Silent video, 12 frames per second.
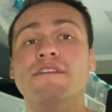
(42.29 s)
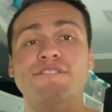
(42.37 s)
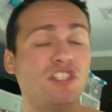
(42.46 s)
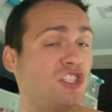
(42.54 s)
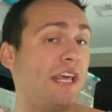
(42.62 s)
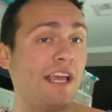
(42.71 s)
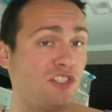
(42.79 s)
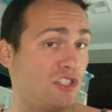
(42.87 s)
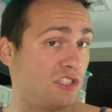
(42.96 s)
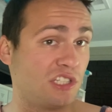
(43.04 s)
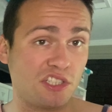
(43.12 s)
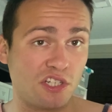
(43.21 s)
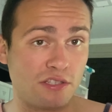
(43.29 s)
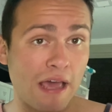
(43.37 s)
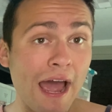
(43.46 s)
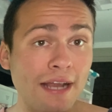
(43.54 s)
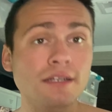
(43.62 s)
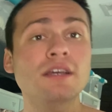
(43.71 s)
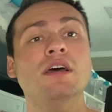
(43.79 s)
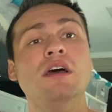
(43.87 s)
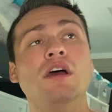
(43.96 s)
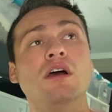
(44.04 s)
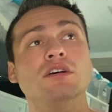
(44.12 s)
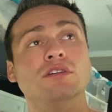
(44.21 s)
vegetation such as that.
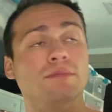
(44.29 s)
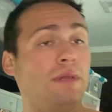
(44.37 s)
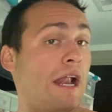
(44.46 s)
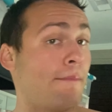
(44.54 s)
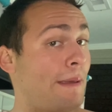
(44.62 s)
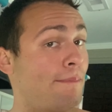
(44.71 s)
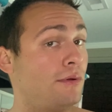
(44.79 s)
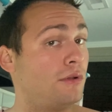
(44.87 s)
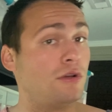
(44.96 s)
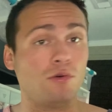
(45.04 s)
A lot of people,